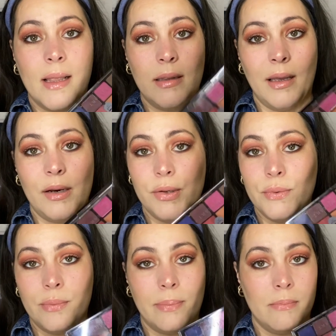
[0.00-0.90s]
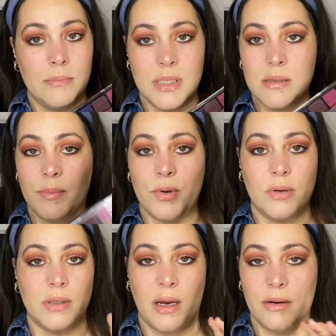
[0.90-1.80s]
then you messed up your
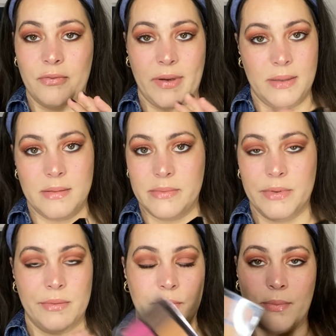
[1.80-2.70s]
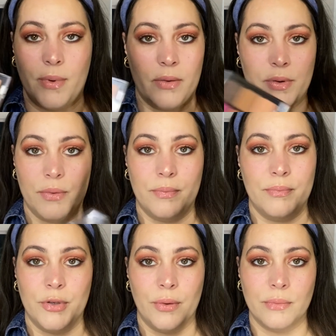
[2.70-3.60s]
entire face, you know, whatever you
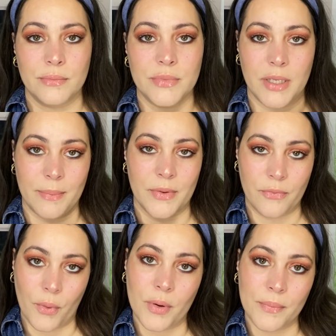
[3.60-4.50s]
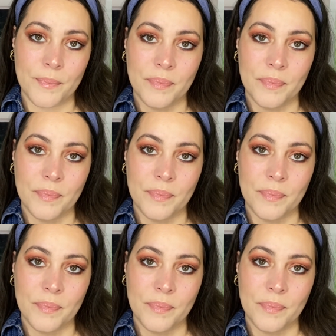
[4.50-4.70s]
know, did before.